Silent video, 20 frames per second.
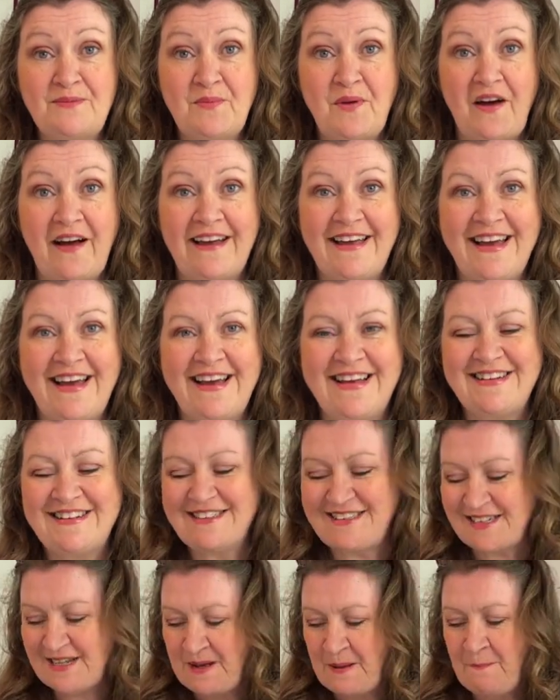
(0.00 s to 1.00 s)
my
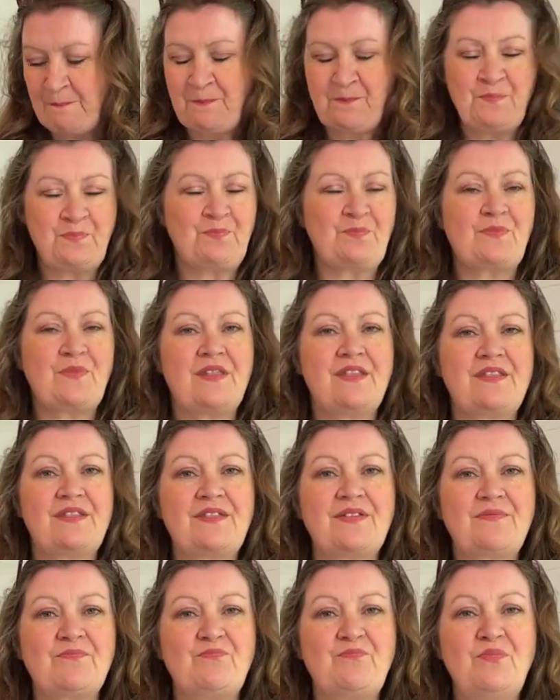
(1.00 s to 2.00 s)
end.
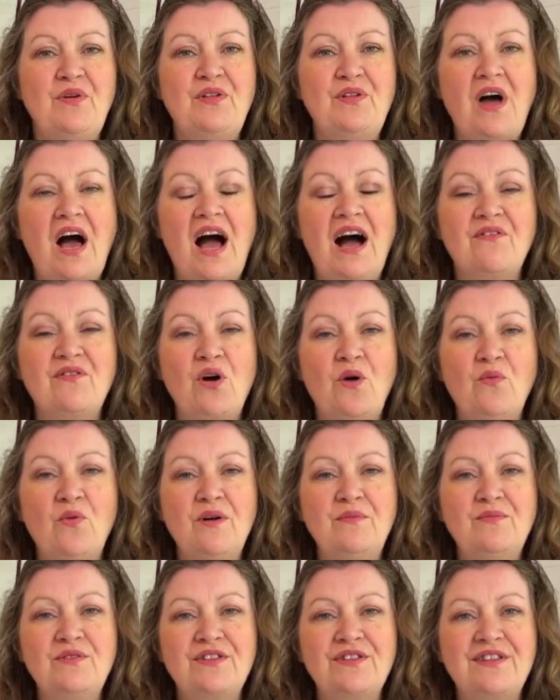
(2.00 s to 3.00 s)
But I've got
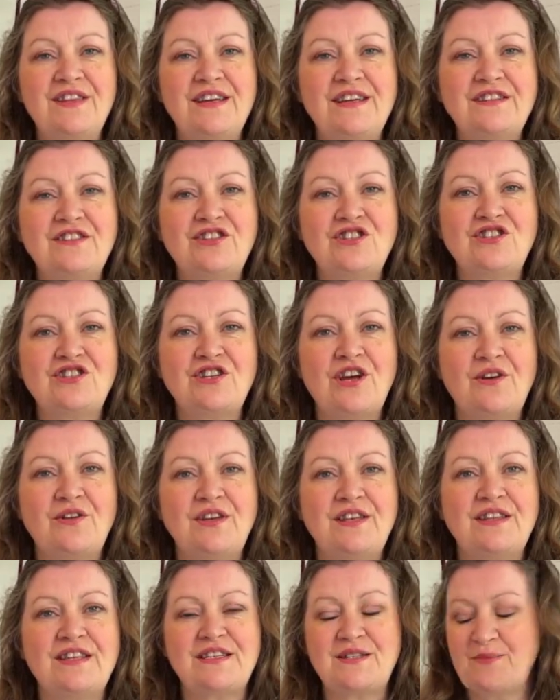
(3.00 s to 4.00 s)
one more thing to show
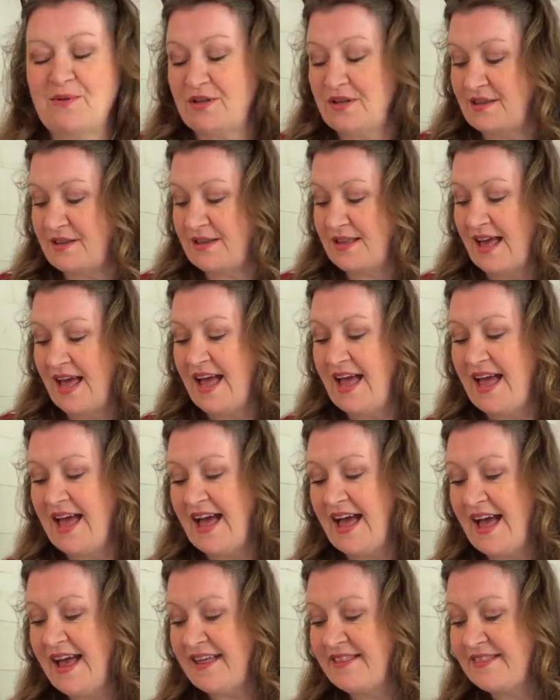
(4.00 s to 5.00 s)
you this month,
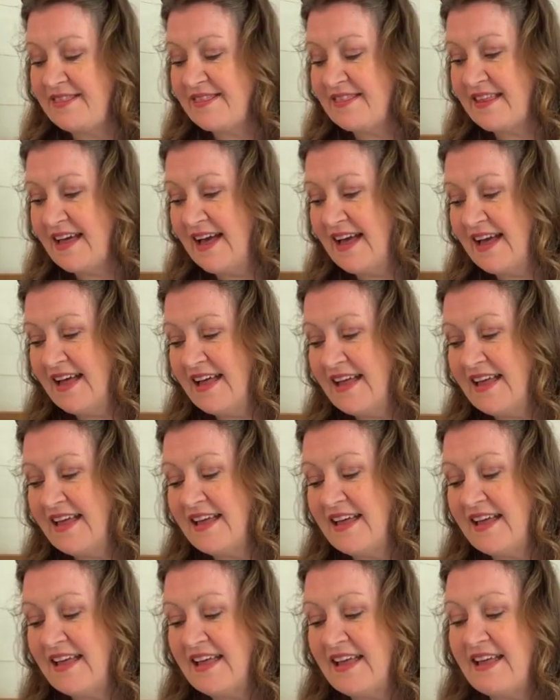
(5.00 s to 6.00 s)
and that
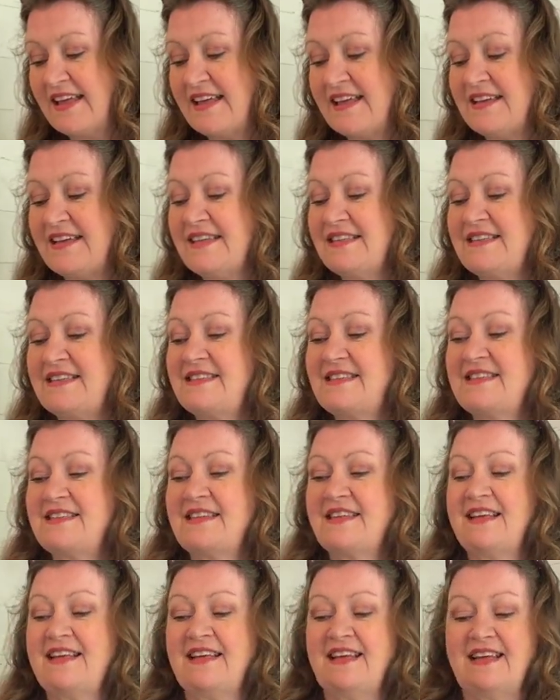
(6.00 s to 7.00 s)
is
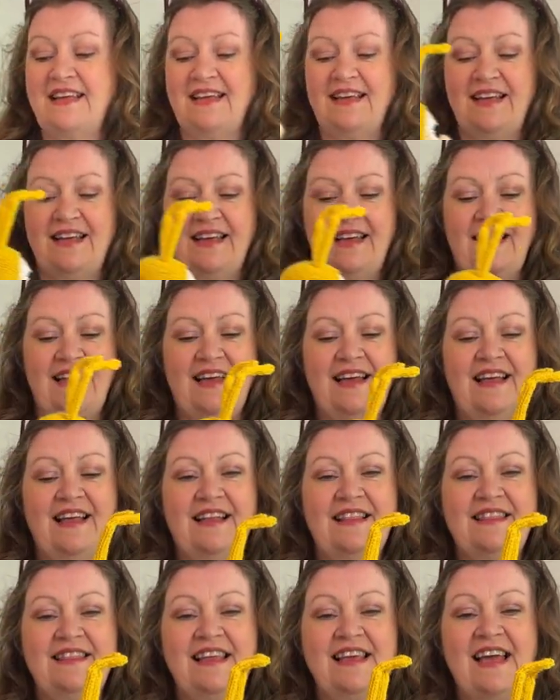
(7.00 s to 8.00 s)

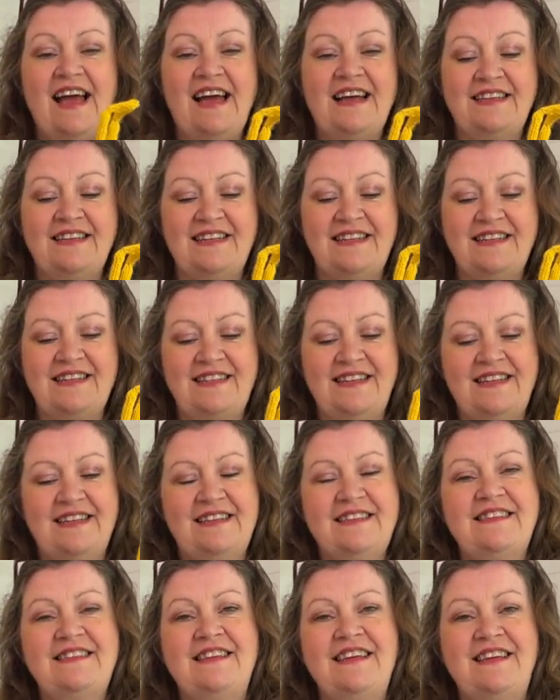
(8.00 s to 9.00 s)
the ant
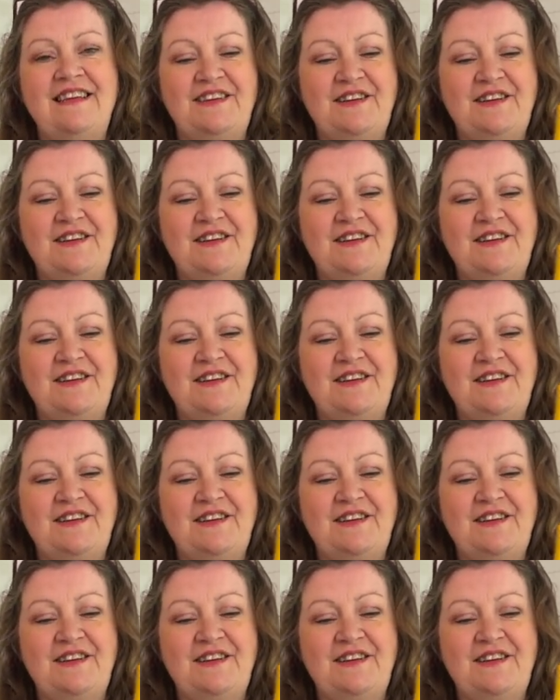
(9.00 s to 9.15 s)
tea